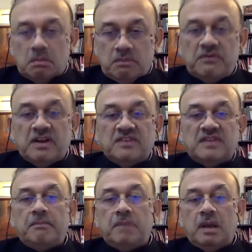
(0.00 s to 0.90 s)
for
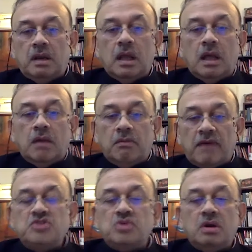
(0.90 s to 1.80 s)
example?
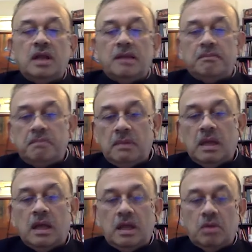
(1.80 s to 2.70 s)
Why shouldn't
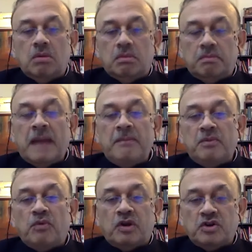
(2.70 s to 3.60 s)
piped
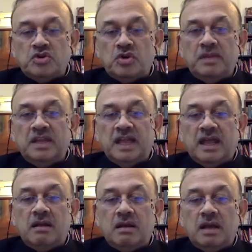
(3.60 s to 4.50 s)
water should be there
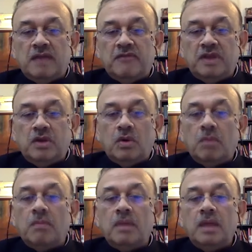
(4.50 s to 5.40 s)
at every
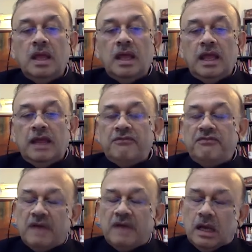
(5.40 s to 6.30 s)
home?
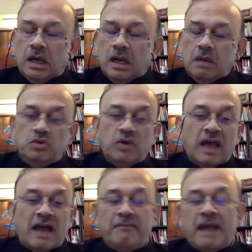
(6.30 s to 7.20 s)
if you
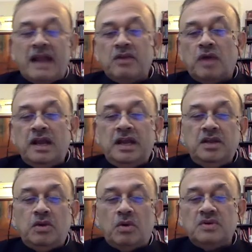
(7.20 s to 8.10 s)
have bad
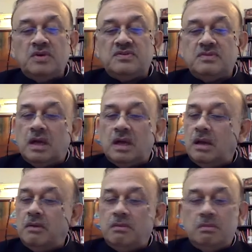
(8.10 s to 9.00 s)
quality roads,
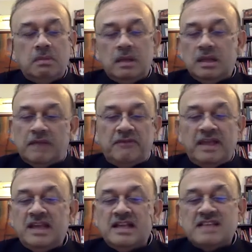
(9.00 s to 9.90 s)
the
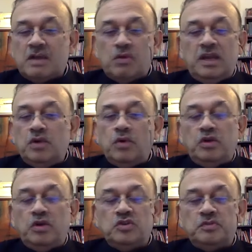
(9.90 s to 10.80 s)
vehicles are only
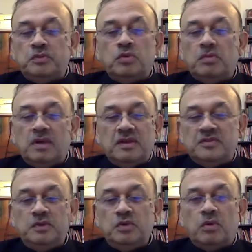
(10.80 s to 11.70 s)
going to
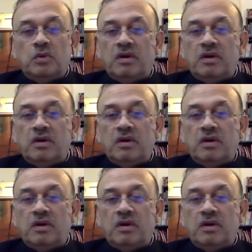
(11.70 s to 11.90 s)
spew more